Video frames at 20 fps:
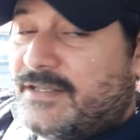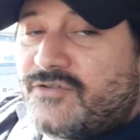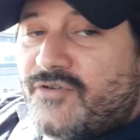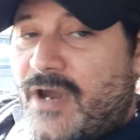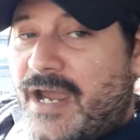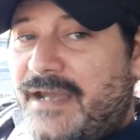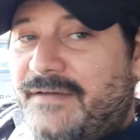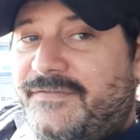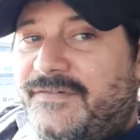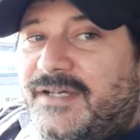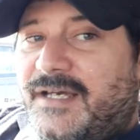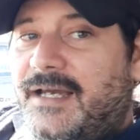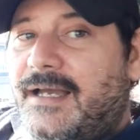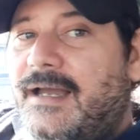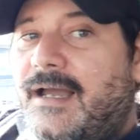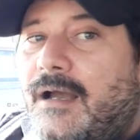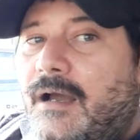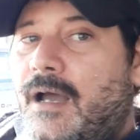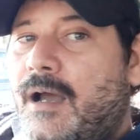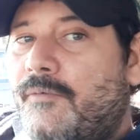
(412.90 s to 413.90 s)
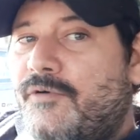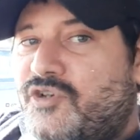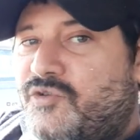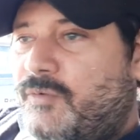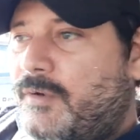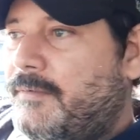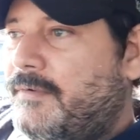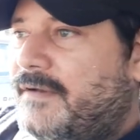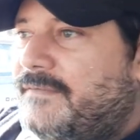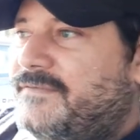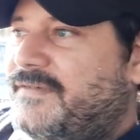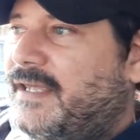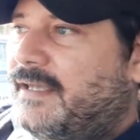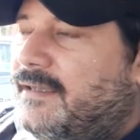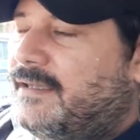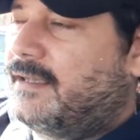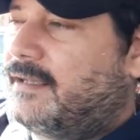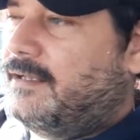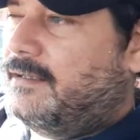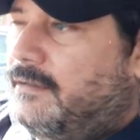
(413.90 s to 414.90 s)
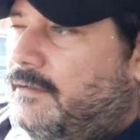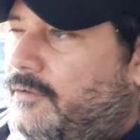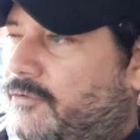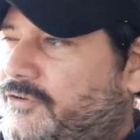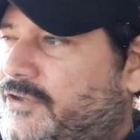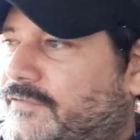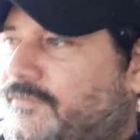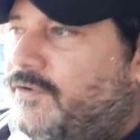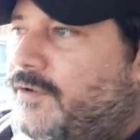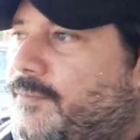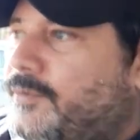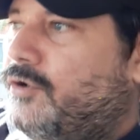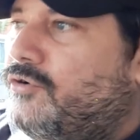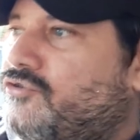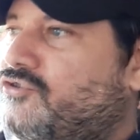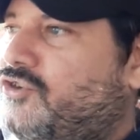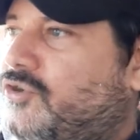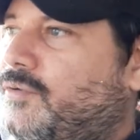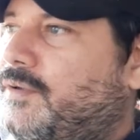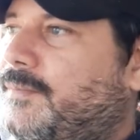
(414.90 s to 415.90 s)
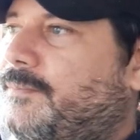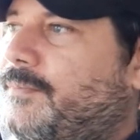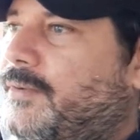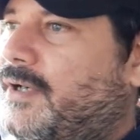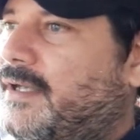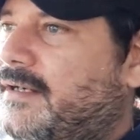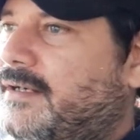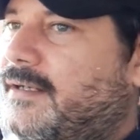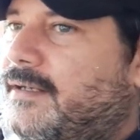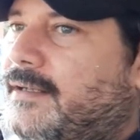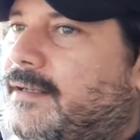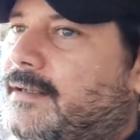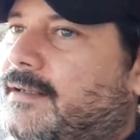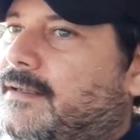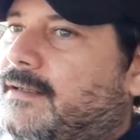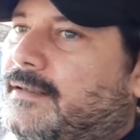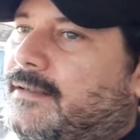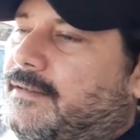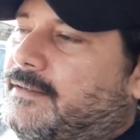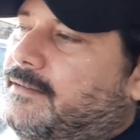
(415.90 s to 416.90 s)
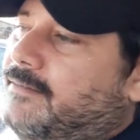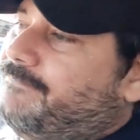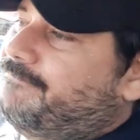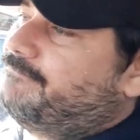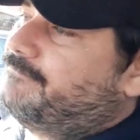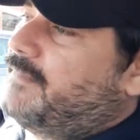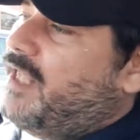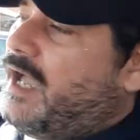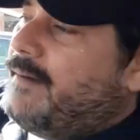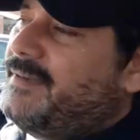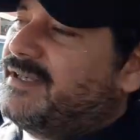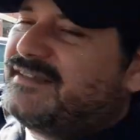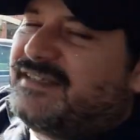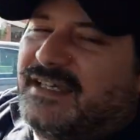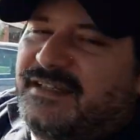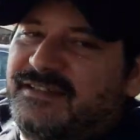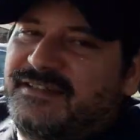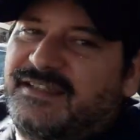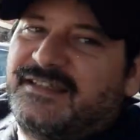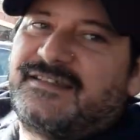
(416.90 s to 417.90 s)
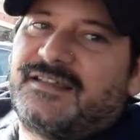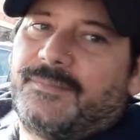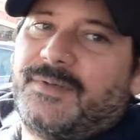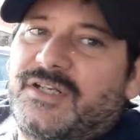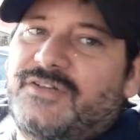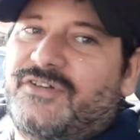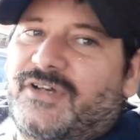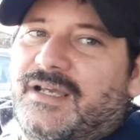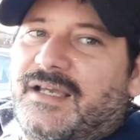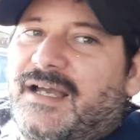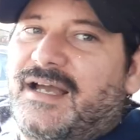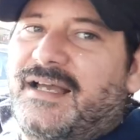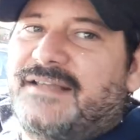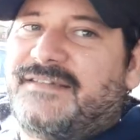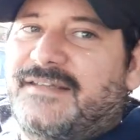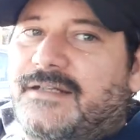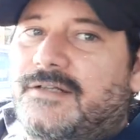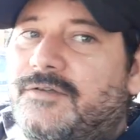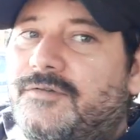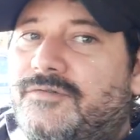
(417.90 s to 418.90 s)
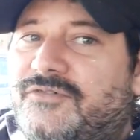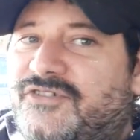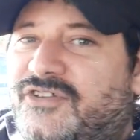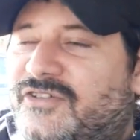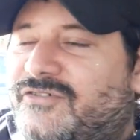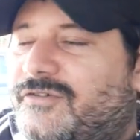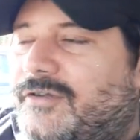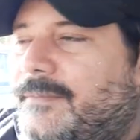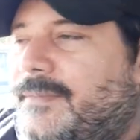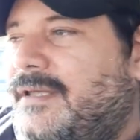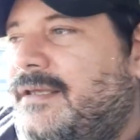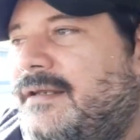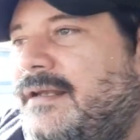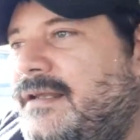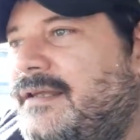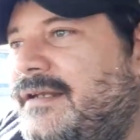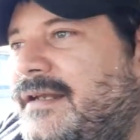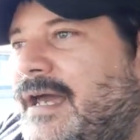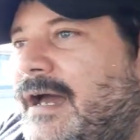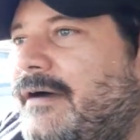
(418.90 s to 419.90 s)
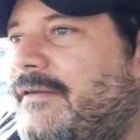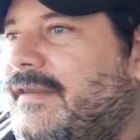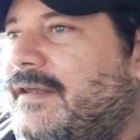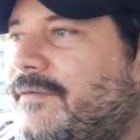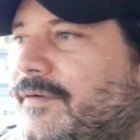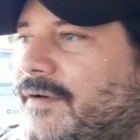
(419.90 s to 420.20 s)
the draft. I wish we would have taken a little different approach to it, but I'm excited to see some of these young guys in a new system and how they